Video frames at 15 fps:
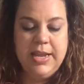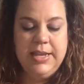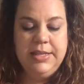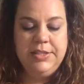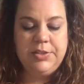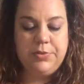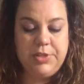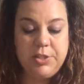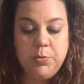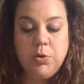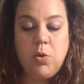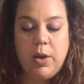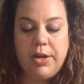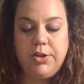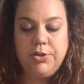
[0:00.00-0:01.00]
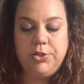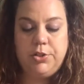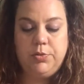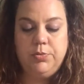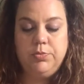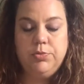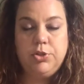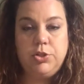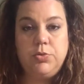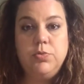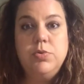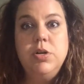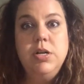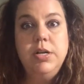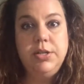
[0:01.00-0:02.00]
So this requires you
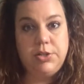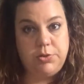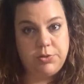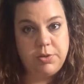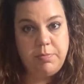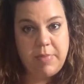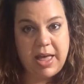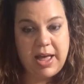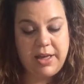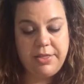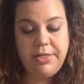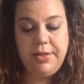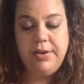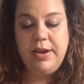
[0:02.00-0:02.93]
to do some math